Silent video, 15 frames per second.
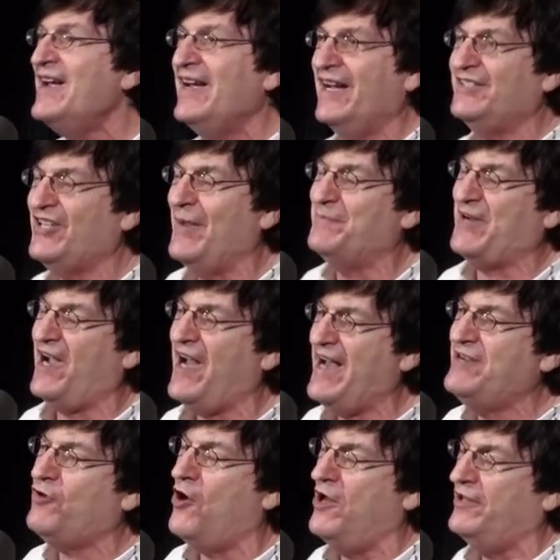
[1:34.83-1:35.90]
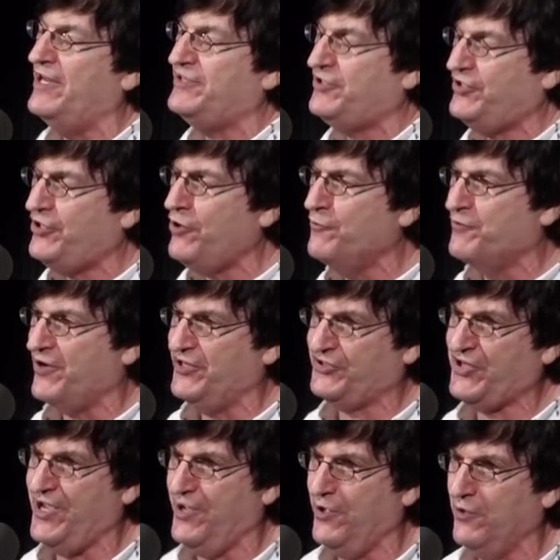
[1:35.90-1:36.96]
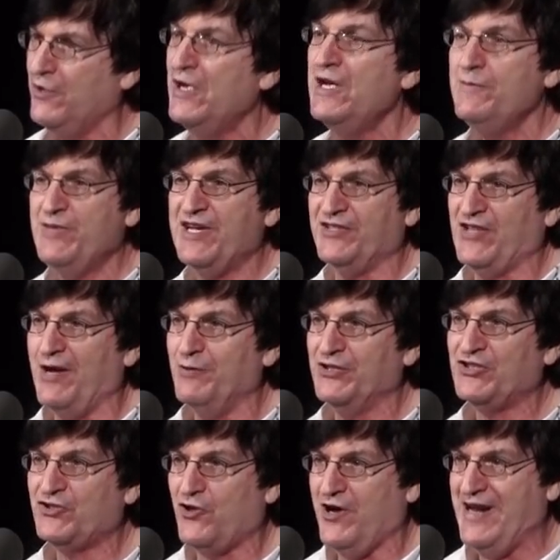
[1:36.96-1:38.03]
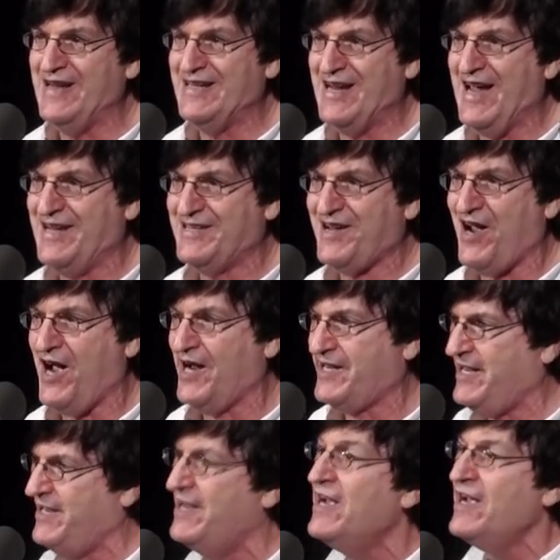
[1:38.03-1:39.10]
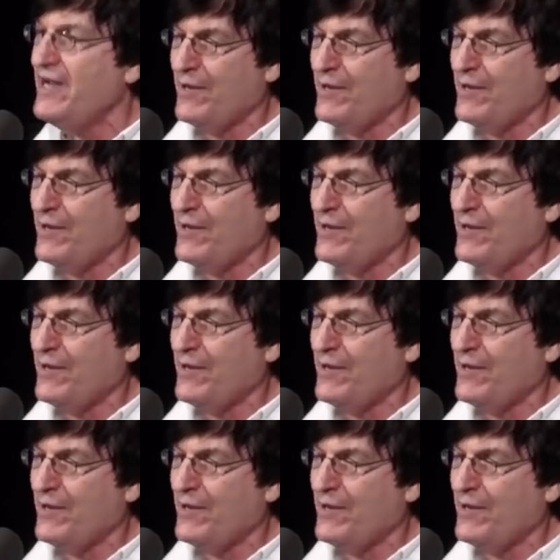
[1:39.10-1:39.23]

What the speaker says: except I call it Hubris Hill because I was starting to get cocky.